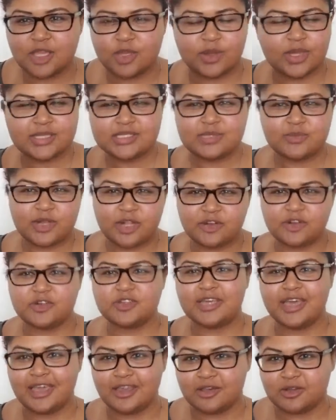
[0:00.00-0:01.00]
you got someone on your
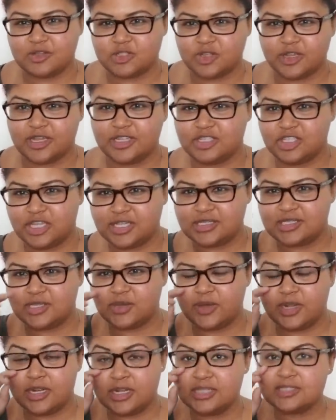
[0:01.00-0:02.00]
tail trying to chase you.
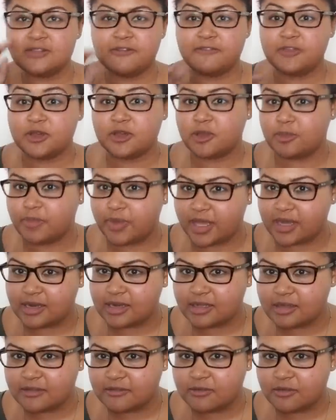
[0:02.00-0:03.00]
And it doesn't feel
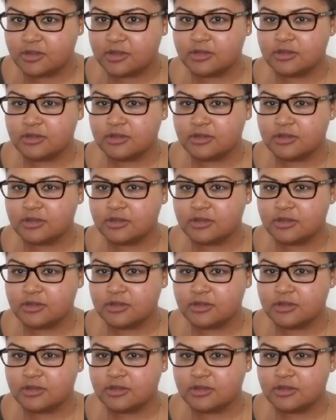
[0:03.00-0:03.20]
competitive.